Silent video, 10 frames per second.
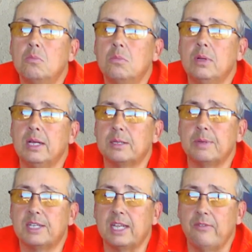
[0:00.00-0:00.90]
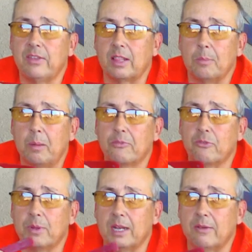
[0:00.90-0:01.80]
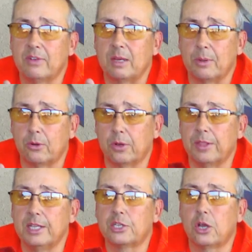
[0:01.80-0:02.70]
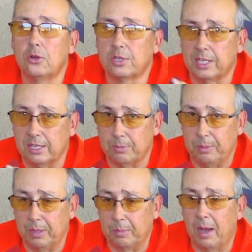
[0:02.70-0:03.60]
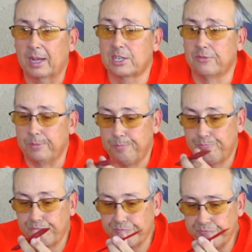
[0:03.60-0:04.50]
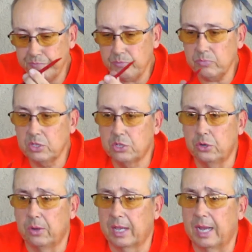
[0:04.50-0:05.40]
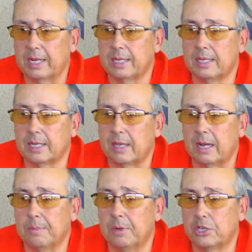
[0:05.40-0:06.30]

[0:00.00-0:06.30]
has been saving them up for me, and every time I go to the East Coast, he gives me a big box of them. So I got a bunch